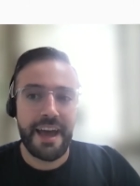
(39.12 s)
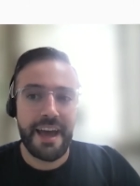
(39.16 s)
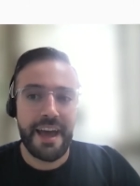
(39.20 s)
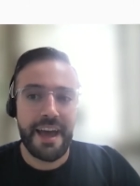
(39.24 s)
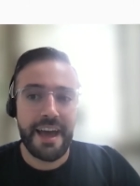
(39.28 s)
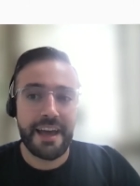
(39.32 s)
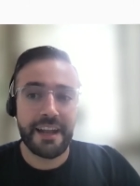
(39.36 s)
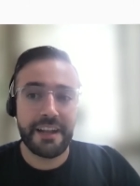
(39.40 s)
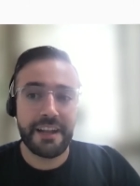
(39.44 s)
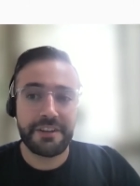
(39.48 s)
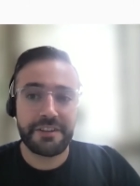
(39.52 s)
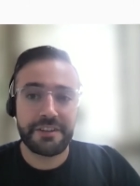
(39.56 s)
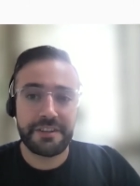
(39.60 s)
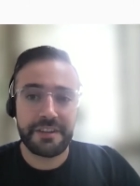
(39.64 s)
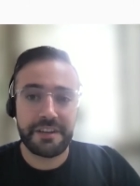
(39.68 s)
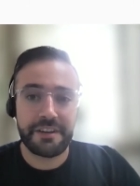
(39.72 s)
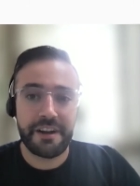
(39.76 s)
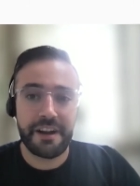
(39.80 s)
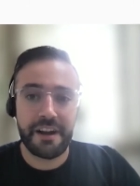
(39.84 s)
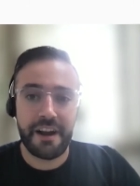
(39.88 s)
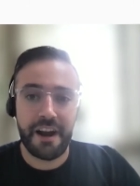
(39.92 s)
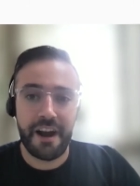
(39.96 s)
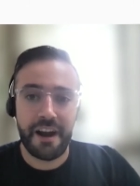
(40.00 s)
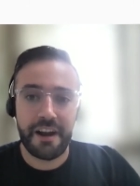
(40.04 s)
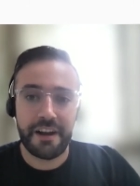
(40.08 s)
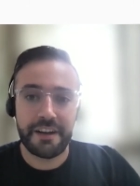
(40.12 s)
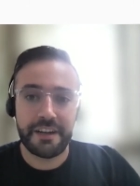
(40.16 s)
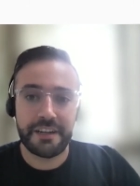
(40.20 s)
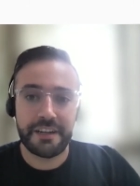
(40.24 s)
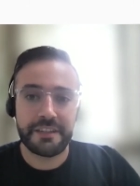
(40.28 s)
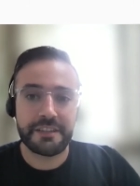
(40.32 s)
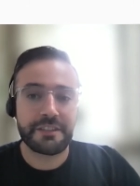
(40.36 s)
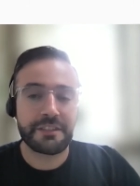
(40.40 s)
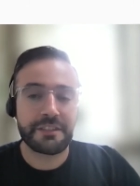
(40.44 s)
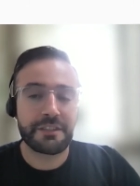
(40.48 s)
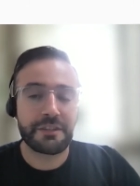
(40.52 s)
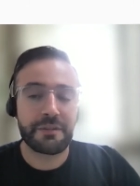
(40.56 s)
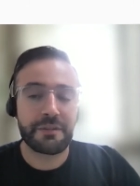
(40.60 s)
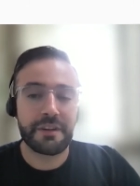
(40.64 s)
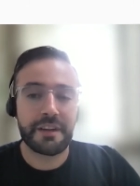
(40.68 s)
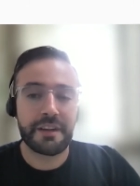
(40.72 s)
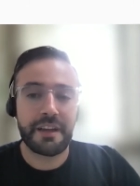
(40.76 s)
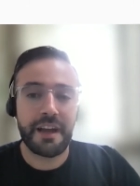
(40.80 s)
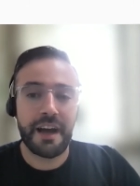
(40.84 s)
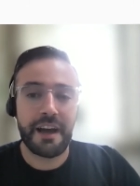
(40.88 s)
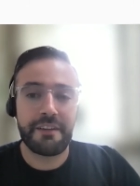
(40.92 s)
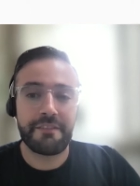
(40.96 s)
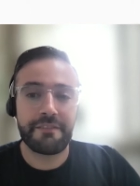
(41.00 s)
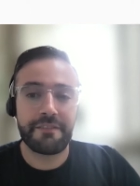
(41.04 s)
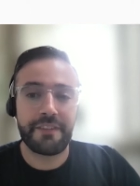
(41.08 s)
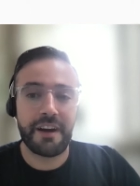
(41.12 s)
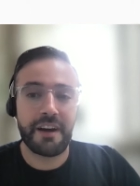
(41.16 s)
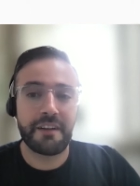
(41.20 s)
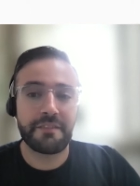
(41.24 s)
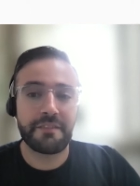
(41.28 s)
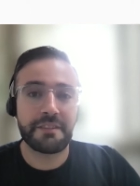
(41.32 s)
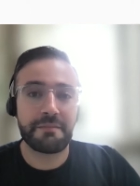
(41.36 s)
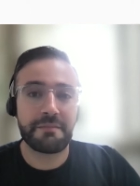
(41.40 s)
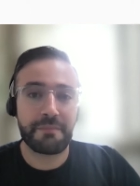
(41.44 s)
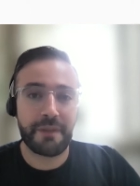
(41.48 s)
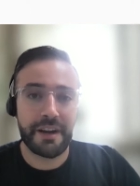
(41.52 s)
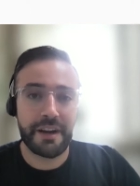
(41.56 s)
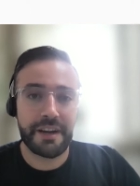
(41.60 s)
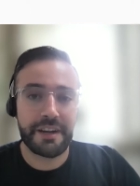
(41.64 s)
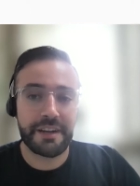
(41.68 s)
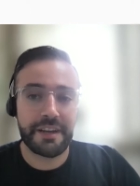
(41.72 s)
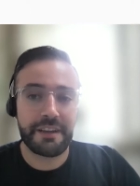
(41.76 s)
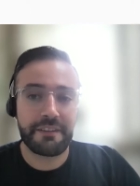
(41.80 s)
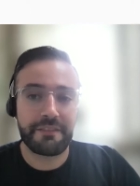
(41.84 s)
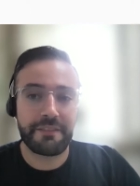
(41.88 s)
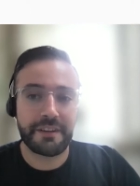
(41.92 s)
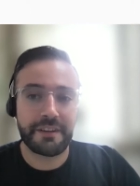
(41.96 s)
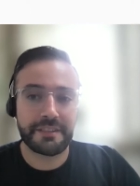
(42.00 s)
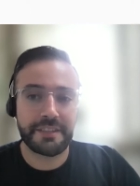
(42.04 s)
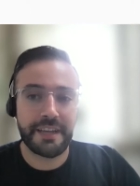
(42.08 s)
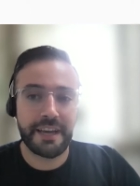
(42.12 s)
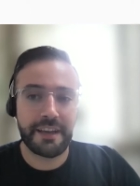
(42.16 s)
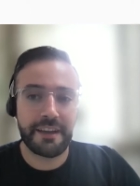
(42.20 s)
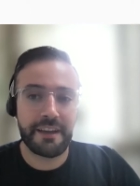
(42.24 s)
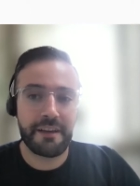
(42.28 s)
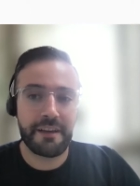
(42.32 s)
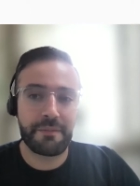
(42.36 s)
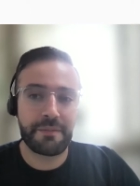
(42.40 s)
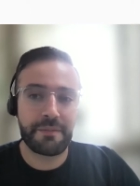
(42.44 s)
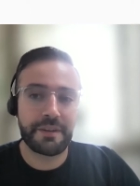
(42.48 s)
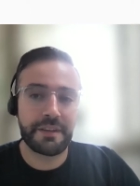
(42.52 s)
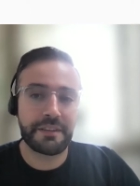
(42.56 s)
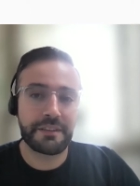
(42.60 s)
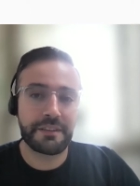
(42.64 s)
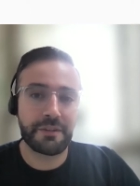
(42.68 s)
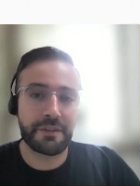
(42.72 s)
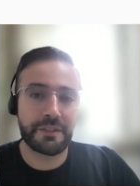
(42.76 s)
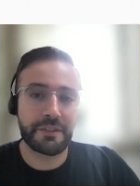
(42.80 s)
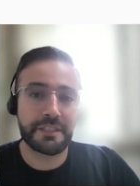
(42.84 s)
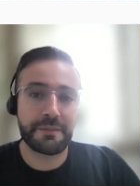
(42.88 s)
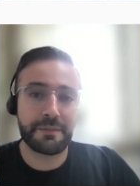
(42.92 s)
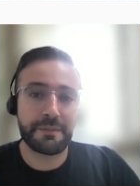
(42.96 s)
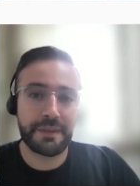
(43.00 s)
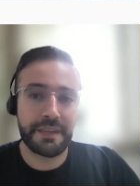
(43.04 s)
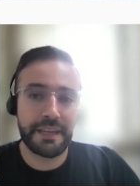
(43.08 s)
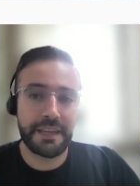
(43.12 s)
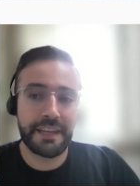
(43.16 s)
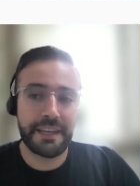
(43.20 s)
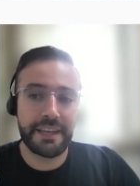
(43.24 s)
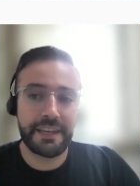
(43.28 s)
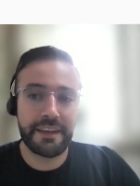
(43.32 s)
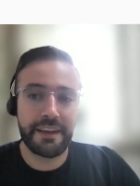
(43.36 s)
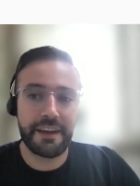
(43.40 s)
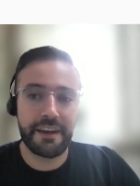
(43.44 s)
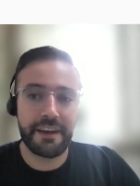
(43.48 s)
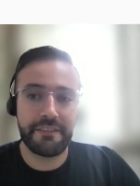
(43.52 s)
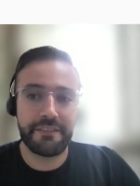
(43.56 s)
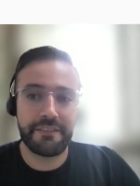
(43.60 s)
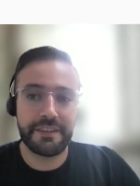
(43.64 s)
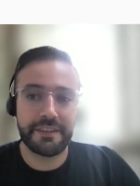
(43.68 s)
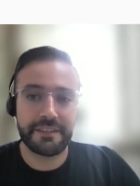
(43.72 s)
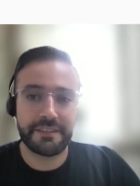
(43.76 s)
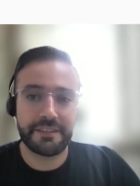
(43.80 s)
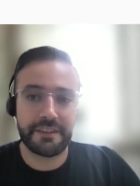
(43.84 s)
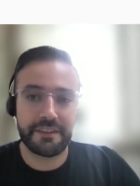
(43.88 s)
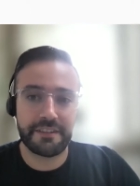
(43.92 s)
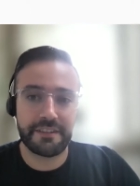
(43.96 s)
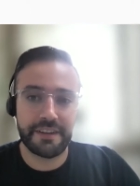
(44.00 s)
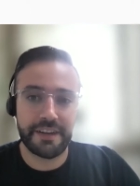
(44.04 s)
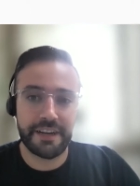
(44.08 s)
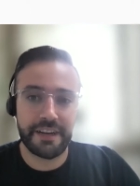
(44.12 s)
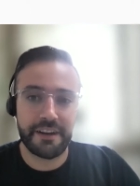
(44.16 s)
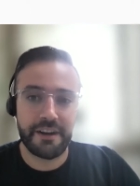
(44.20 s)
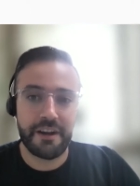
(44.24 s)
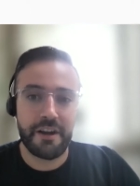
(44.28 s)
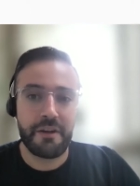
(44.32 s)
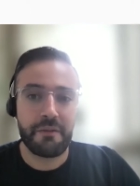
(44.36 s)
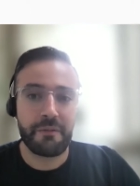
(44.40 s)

An engineer at heart, Stewart got involved in marketing for tech companies towards the beginning of his career